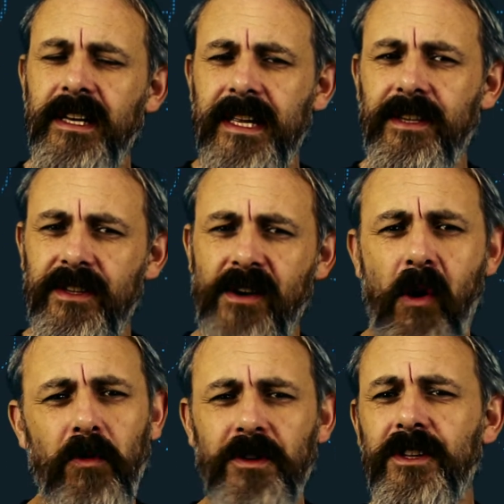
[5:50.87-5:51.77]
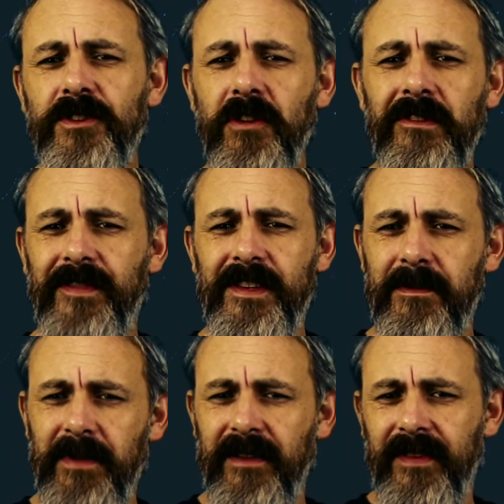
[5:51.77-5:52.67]
It is an old in the tooth. It's
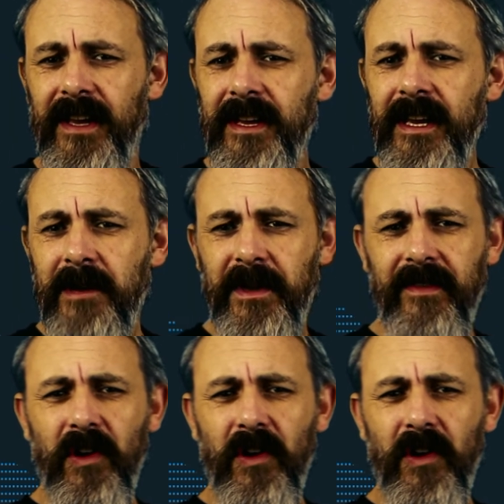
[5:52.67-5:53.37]
a bit of an